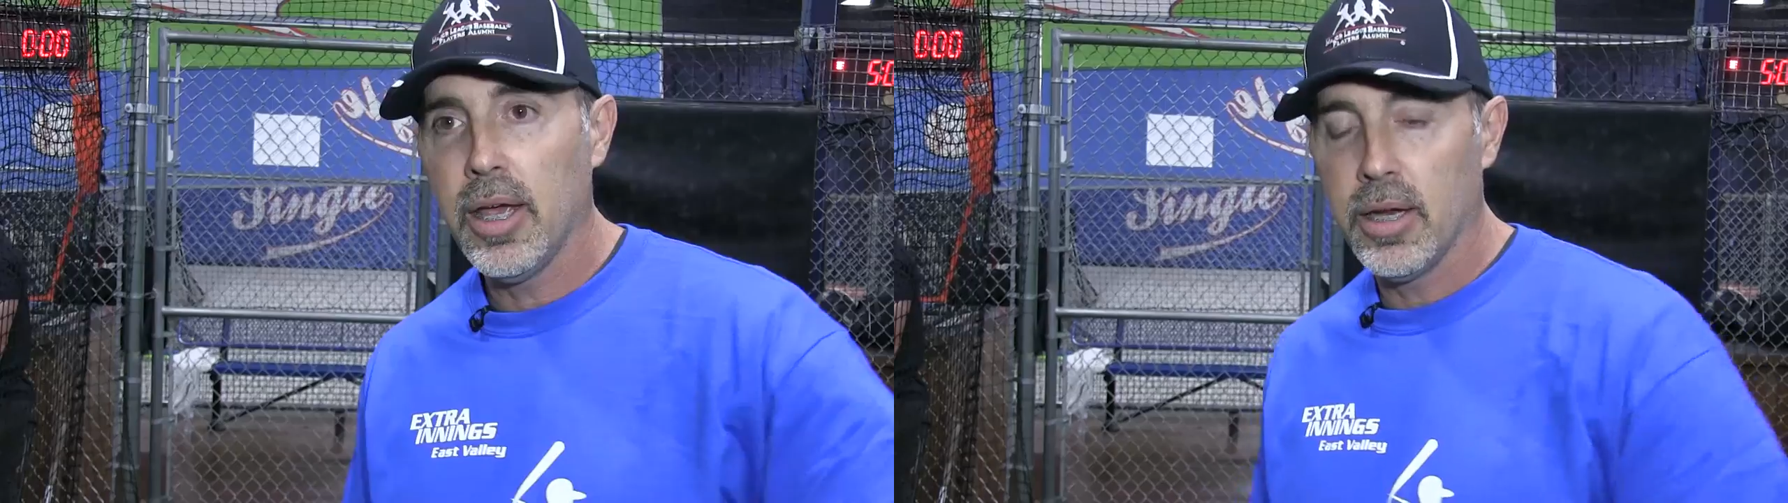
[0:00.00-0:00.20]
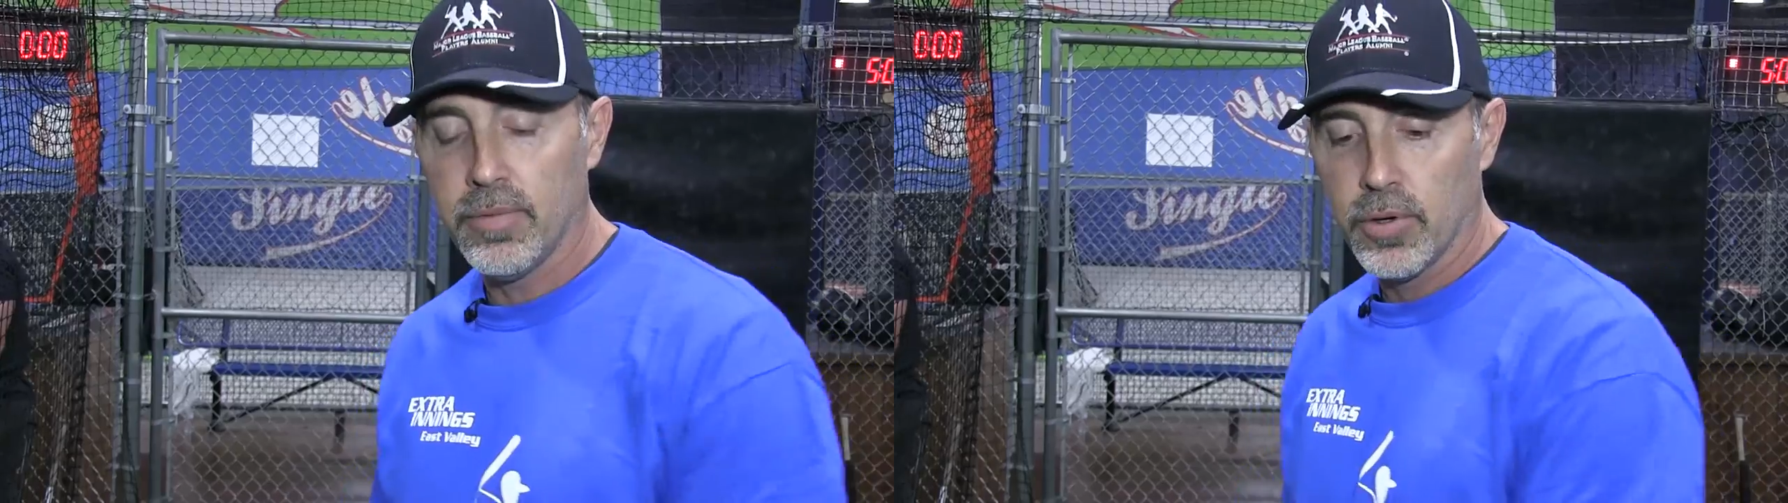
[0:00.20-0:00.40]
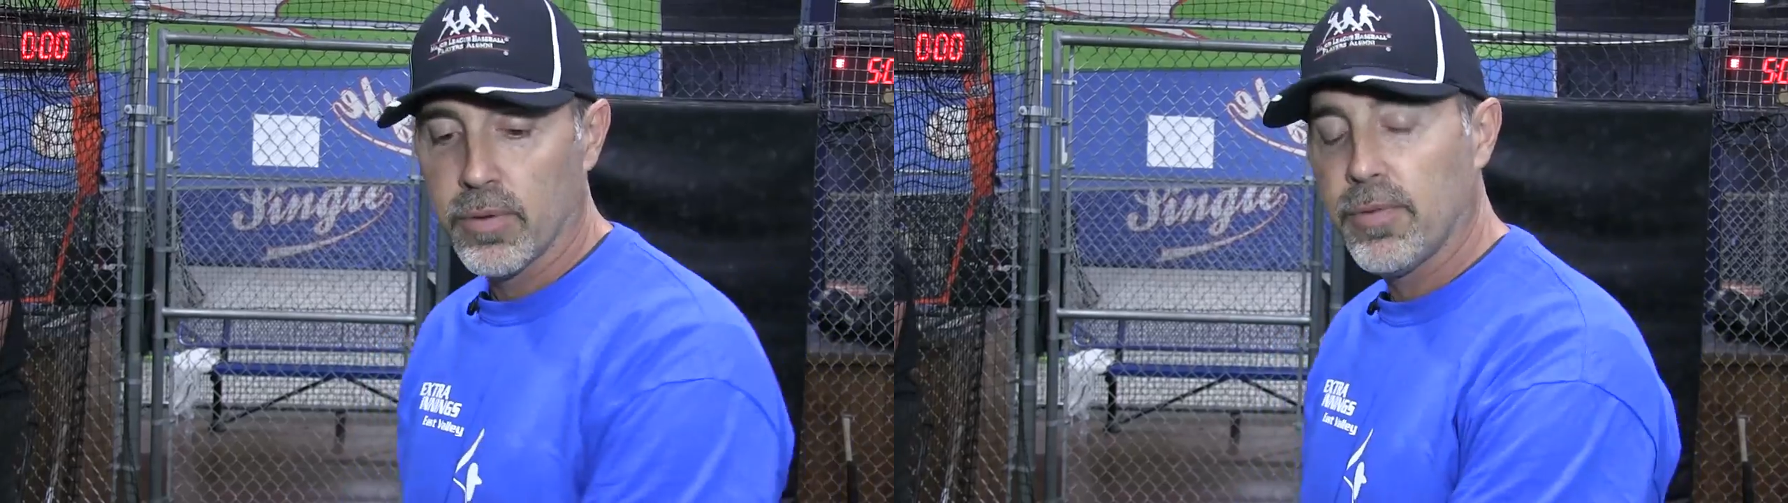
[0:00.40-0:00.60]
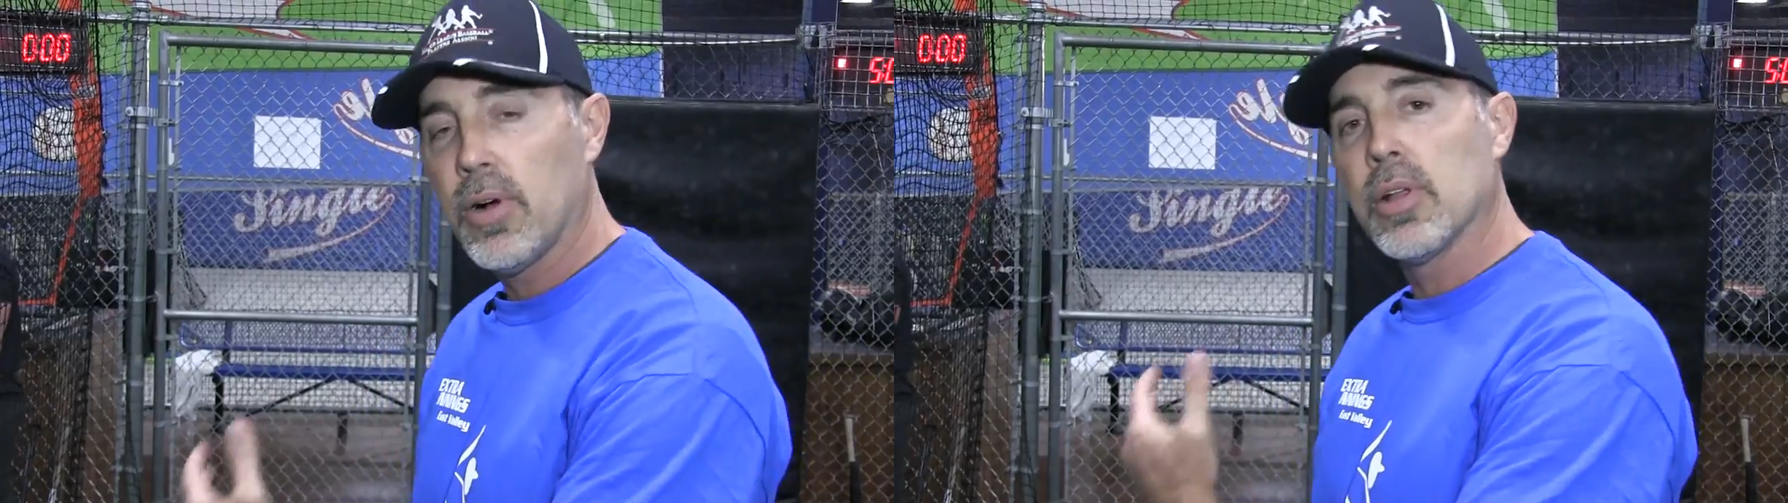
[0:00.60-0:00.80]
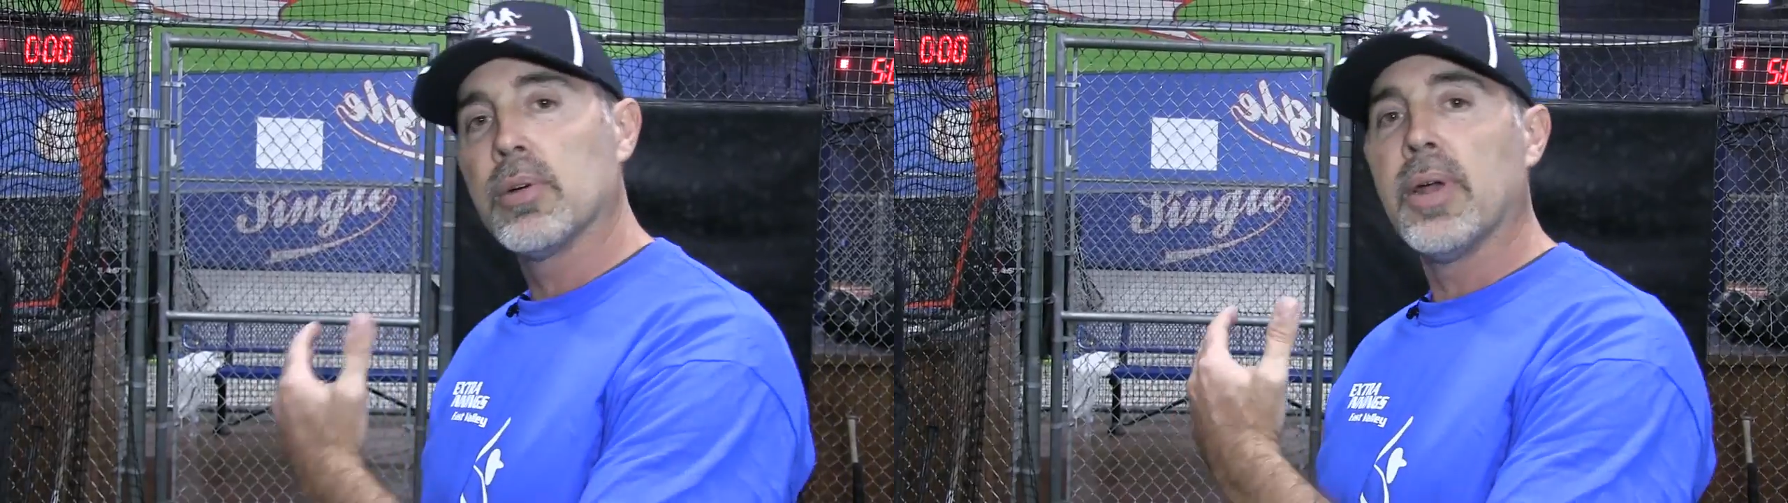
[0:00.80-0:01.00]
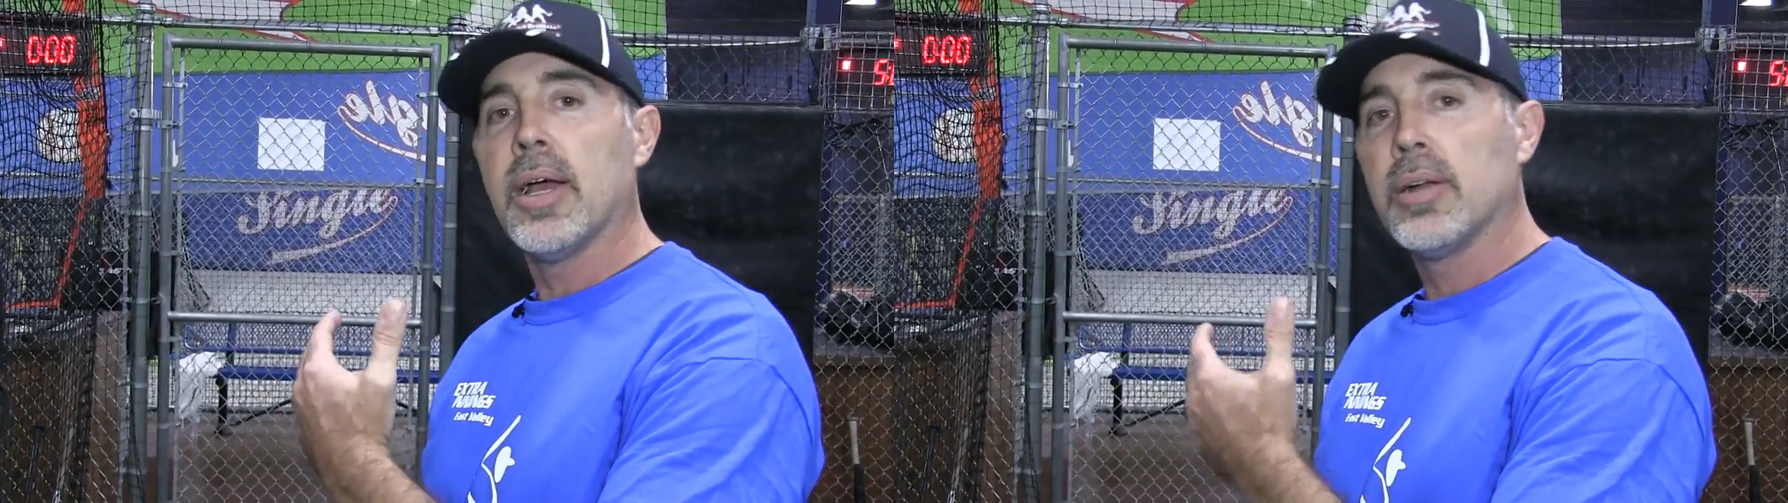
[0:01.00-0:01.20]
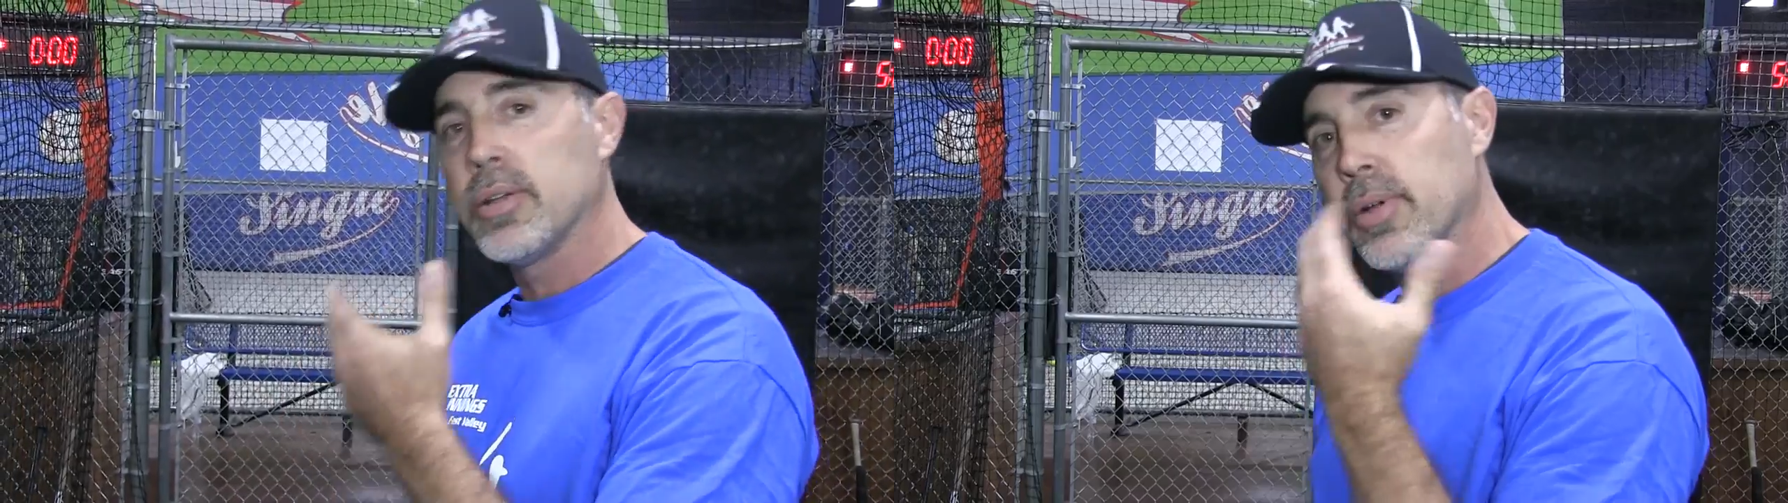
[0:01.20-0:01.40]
And if you're falling around